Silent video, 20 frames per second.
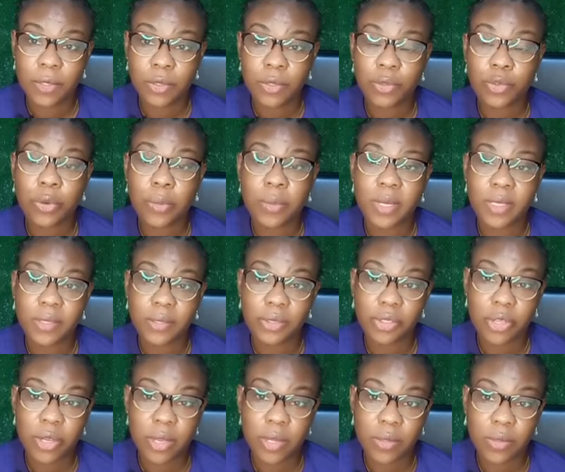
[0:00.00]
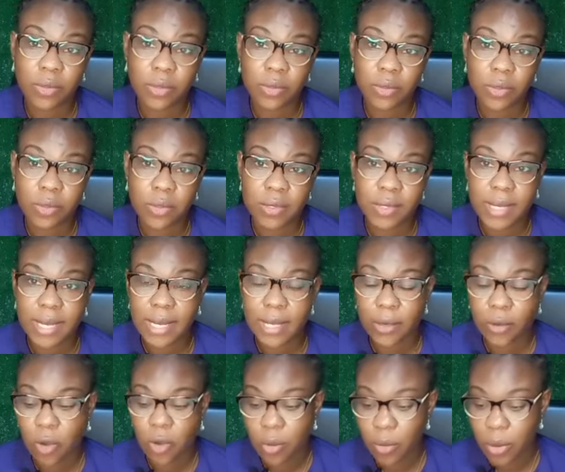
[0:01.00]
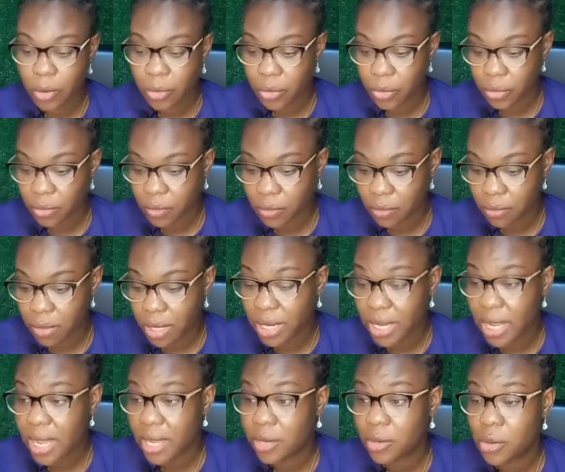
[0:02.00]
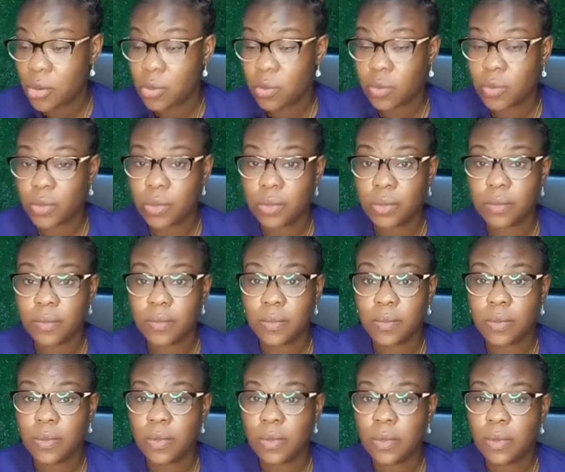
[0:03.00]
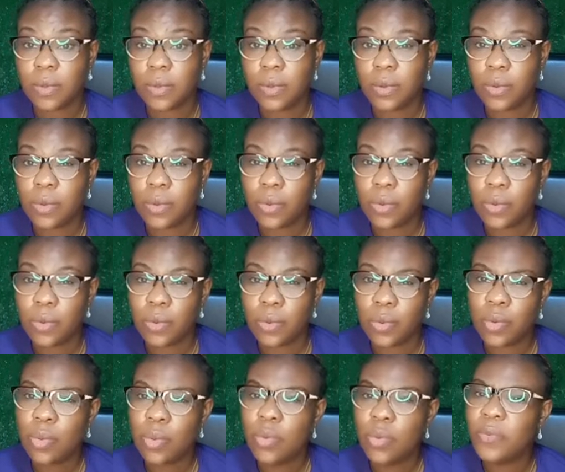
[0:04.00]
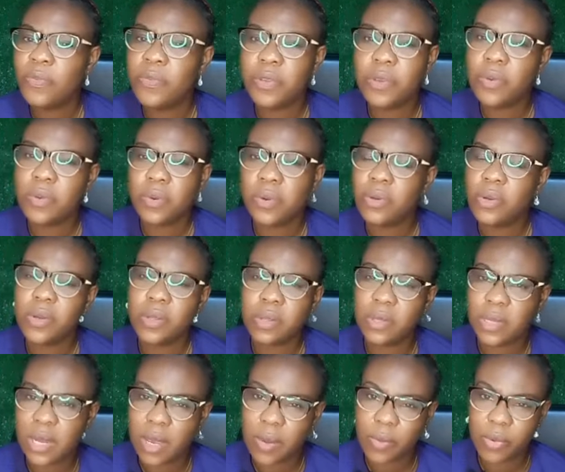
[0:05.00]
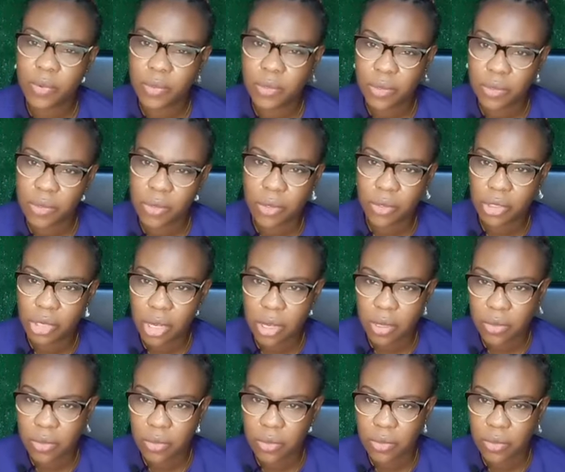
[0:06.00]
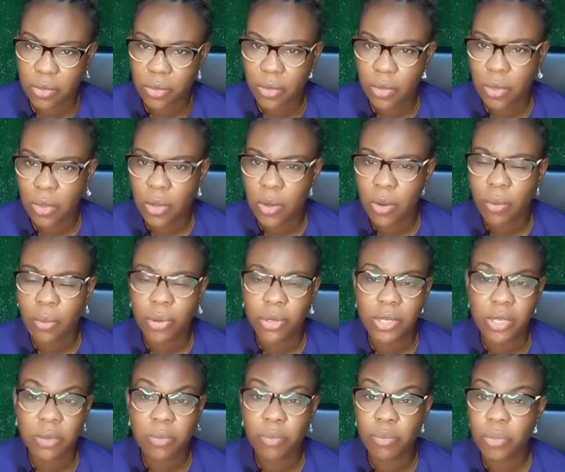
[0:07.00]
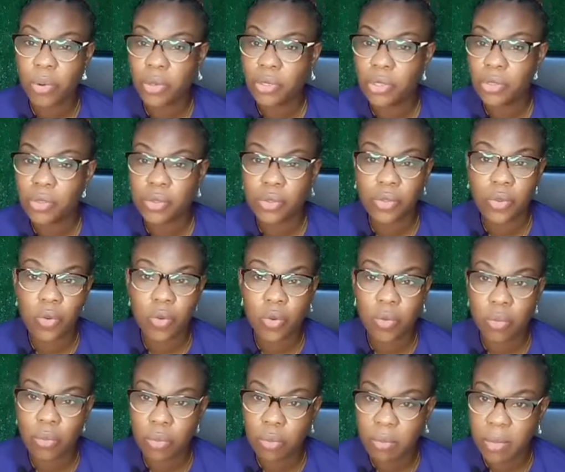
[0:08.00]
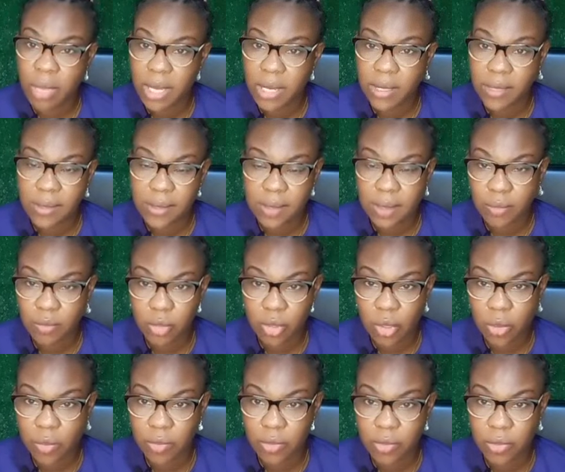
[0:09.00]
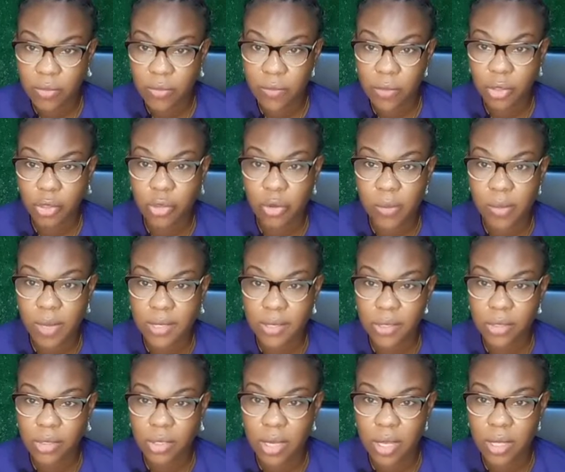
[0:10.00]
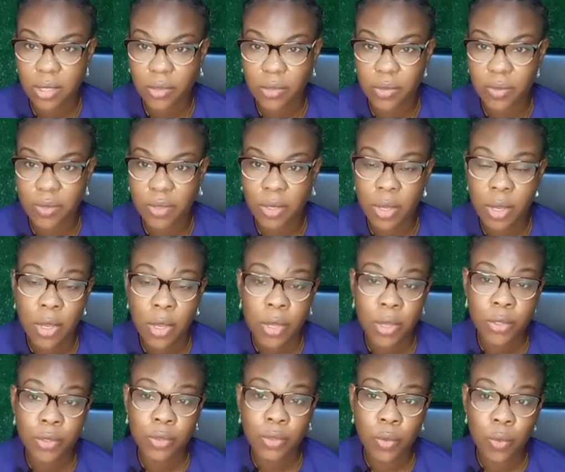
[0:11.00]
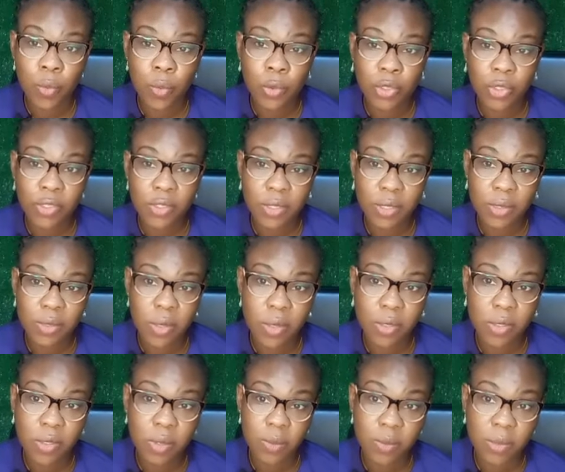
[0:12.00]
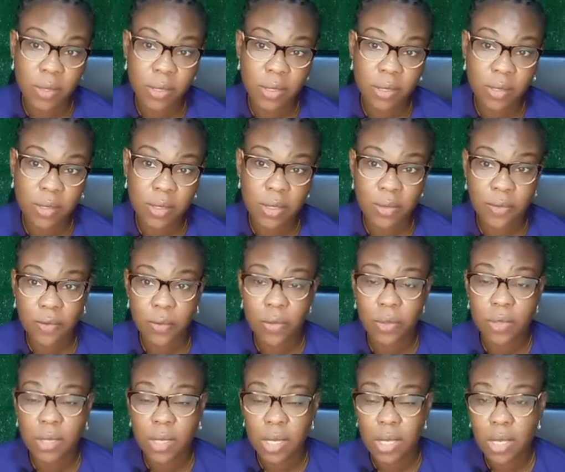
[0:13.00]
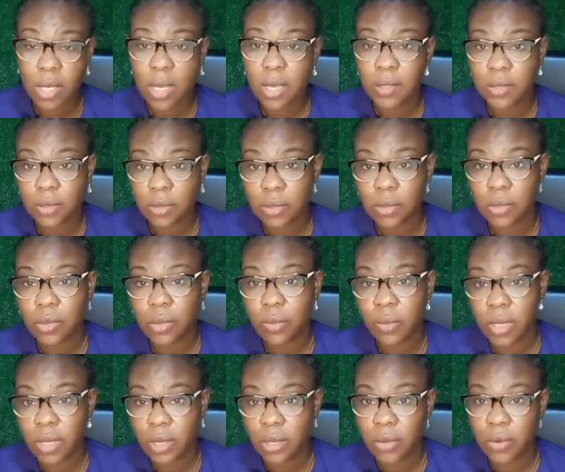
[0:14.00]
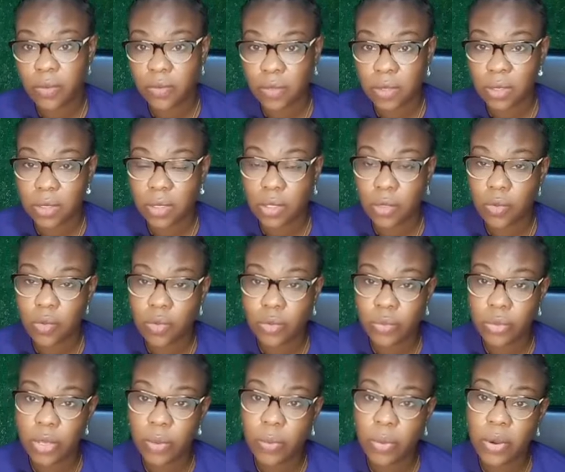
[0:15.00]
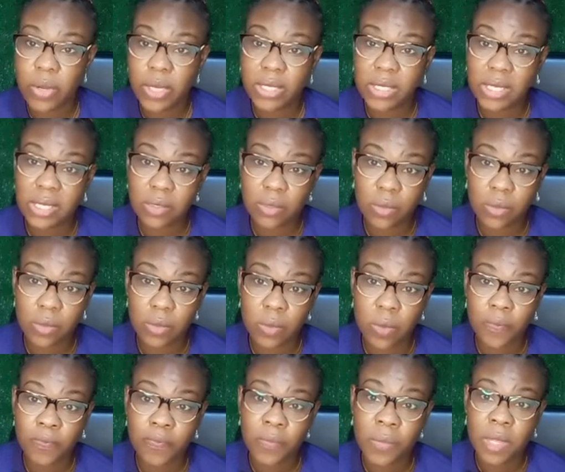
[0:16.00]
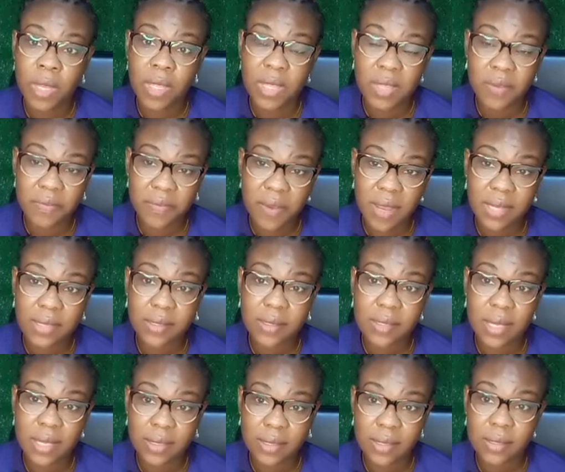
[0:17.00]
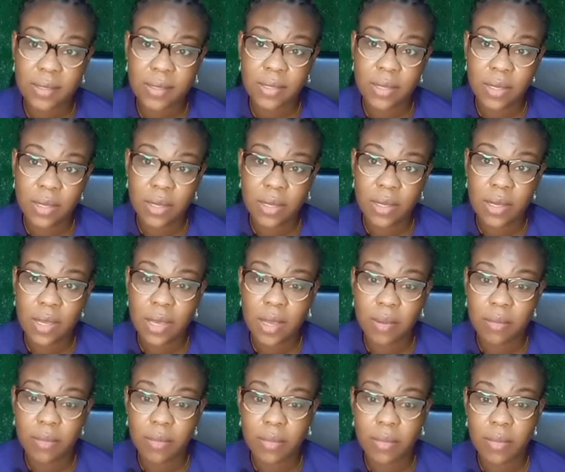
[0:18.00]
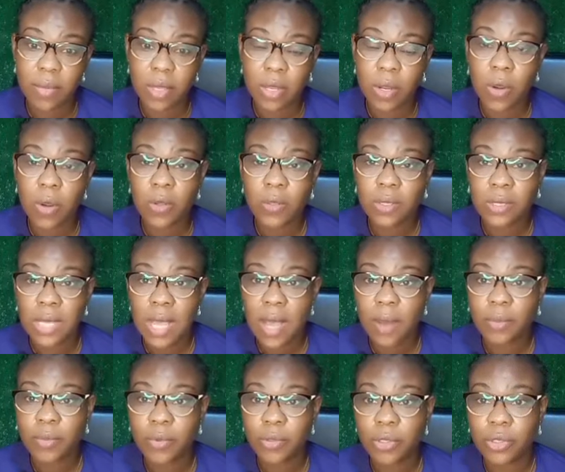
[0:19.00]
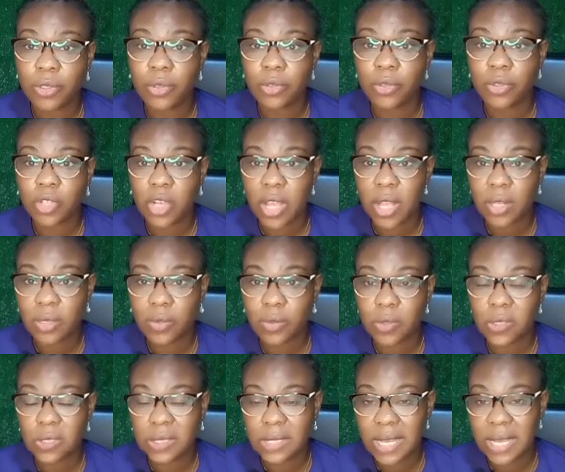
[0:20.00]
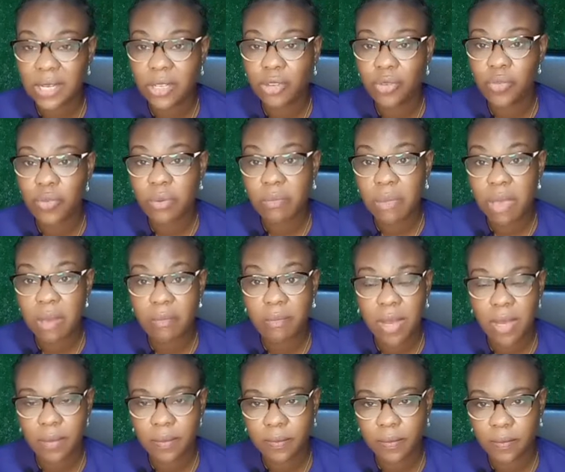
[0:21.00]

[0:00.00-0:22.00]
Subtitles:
traumatic childhood, because I come across many adults who feel nothing happened in their childhood, but embody so many symptoms of the traumatic childhood. So we'll just discuss some things. If you take yes to so many of it could be a pointer to the fact that a lot happened in your childhood than you remember